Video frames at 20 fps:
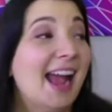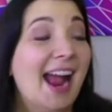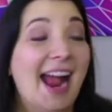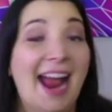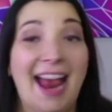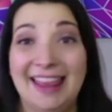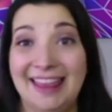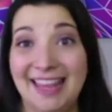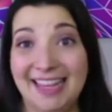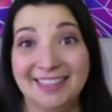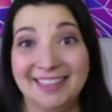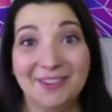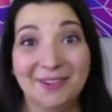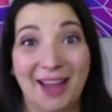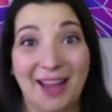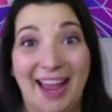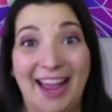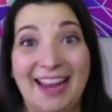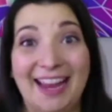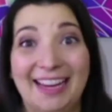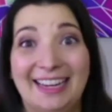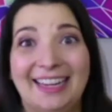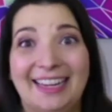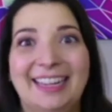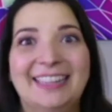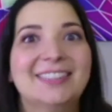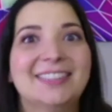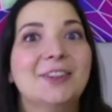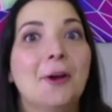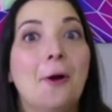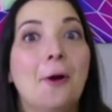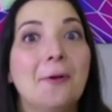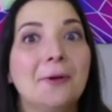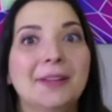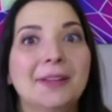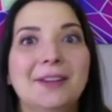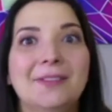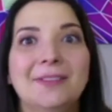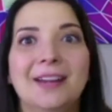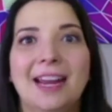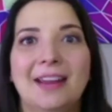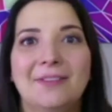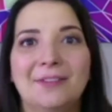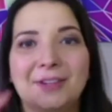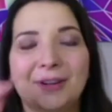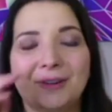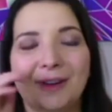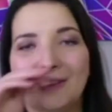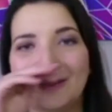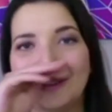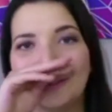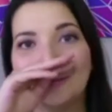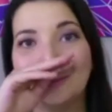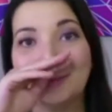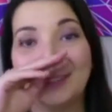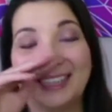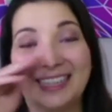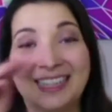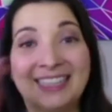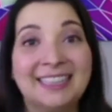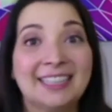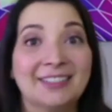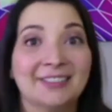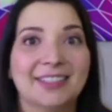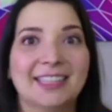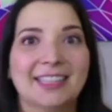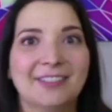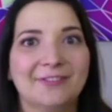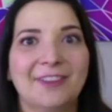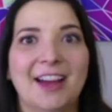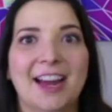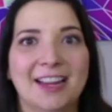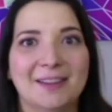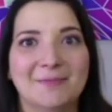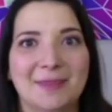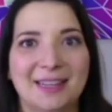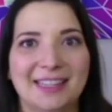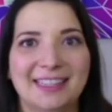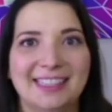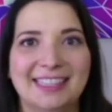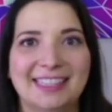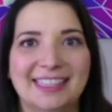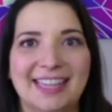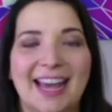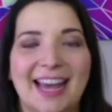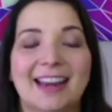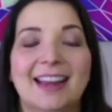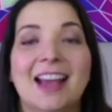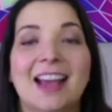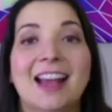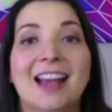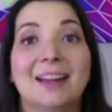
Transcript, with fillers: And that's okay. It's totally okay if you don't have a really clearly defined business yet,